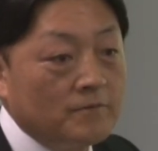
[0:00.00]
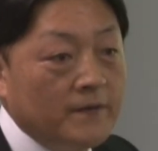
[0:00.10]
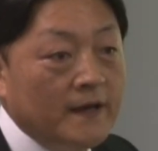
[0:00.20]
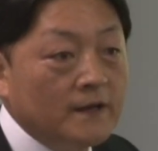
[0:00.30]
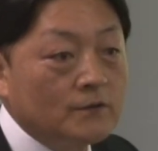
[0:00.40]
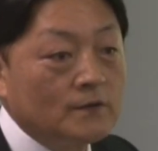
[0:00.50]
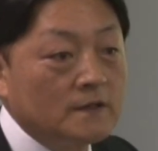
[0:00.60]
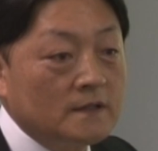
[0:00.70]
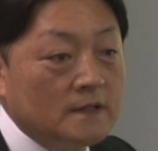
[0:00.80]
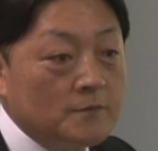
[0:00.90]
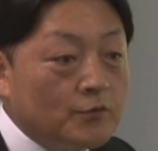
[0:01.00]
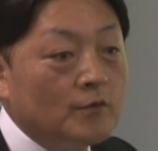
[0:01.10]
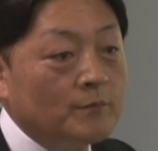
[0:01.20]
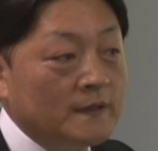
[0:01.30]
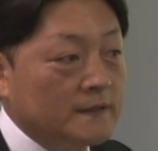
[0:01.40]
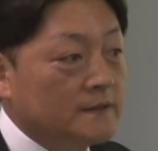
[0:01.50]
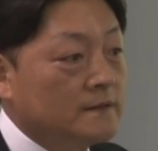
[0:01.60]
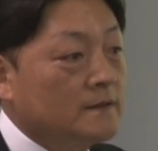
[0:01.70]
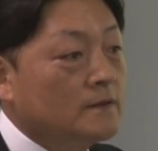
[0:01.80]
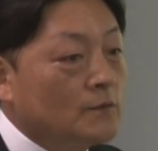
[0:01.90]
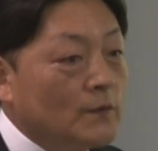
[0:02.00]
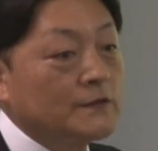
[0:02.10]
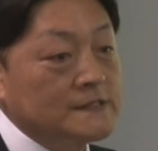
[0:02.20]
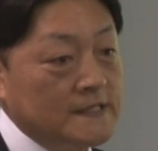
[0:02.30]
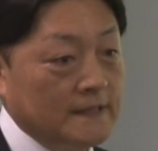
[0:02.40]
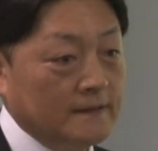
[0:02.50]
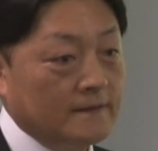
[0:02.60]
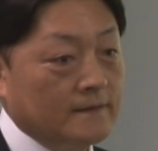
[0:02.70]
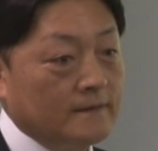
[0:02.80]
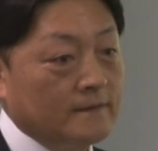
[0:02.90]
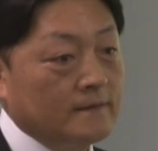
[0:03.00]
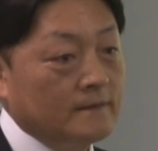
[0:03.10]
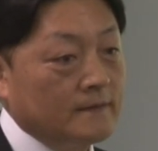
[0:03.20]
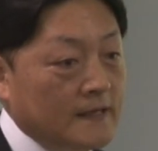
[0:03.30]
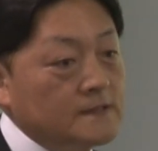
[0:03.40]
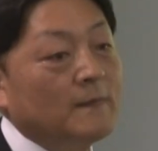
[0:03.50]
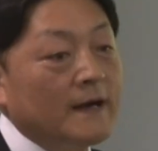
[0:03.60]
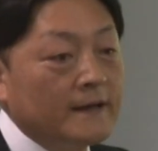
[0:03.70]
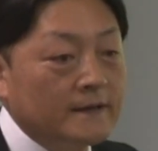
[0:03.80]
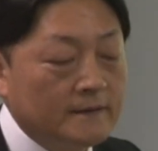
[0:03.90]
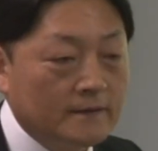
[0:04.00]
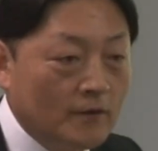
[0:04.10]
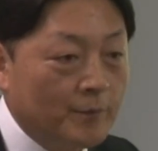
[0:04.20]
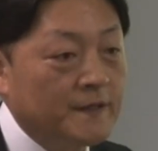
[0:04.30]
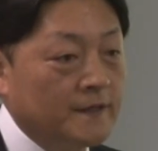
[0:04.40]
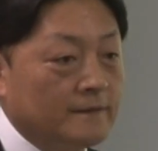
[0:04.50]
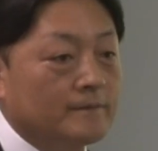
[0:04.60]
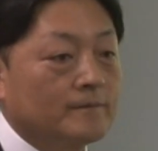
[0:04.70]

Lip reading: very good improvement we could see it. That's my opinion.